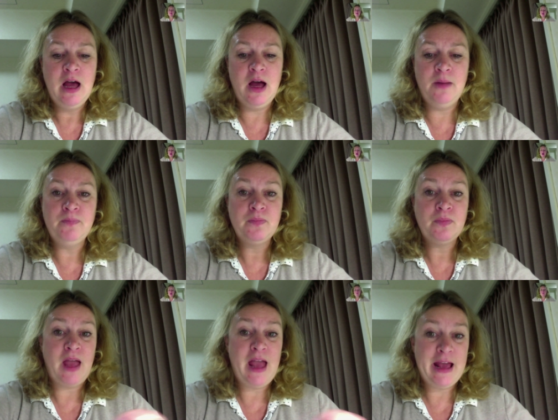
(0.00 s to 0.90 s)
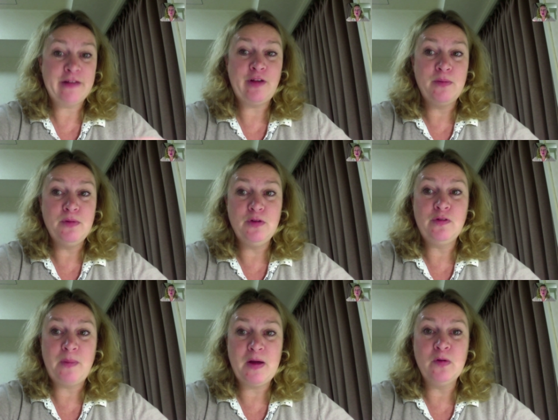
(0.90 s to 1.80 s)
um,
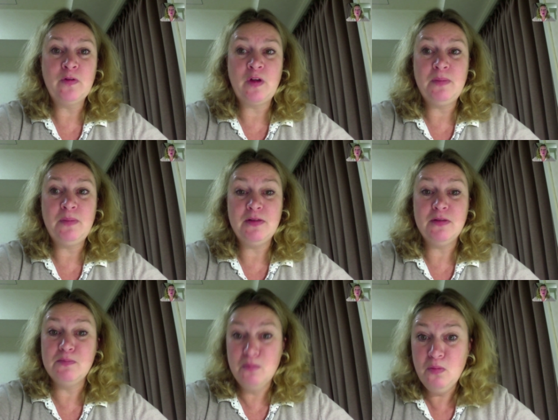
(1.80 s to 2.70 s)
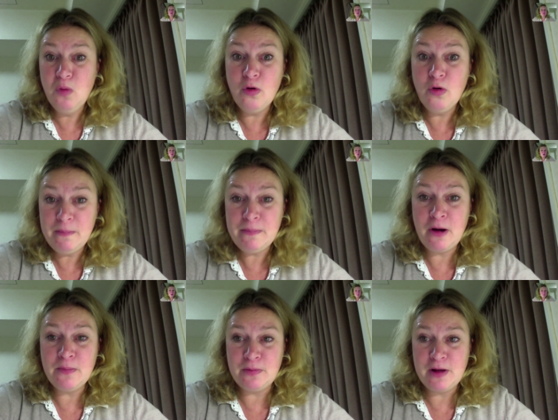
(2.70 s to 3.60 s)
exomoons may also be more
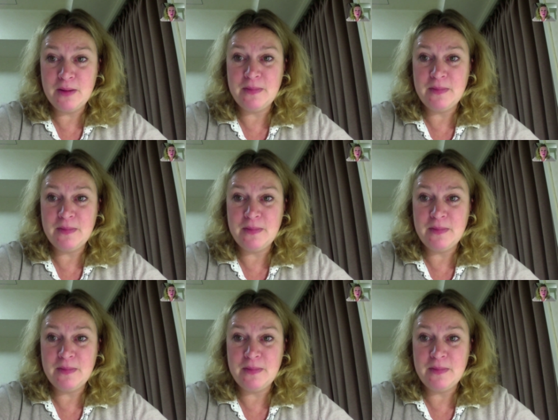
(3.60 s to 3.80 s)
appropriate